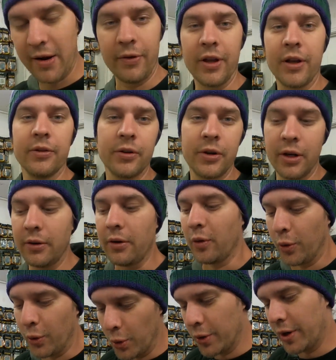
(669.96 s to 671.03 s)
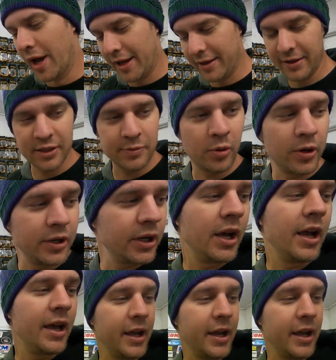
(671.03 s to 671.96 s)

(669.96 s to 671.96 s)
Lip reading: everything looking good at this point,